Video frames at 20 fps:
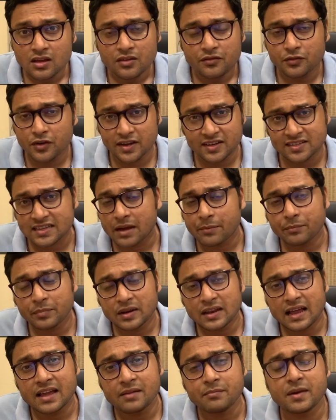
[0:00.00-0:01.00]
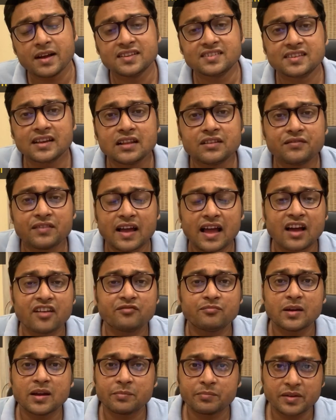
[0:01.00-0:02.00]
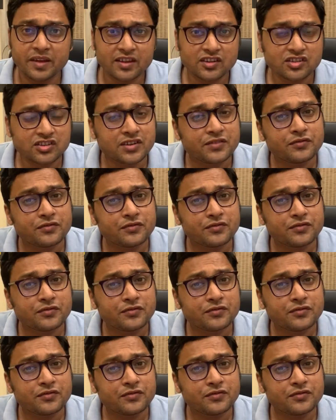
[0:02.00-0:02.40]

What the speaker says: For example, myself have my PhD